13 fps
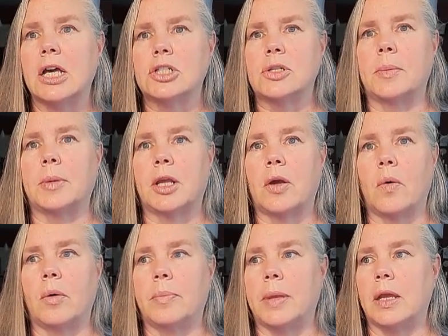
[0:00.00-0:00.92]
So I'm going to
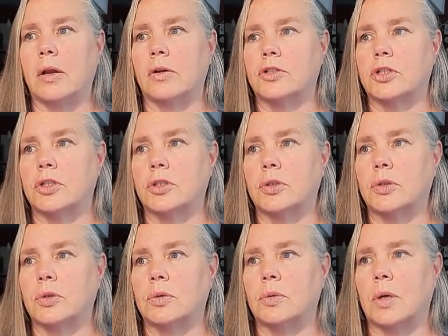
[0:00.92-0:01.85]
go up here
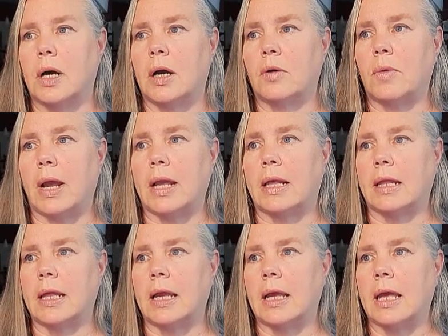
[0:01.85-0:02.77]
to right
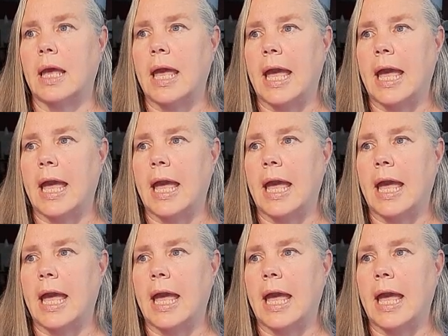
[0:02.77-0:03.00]
click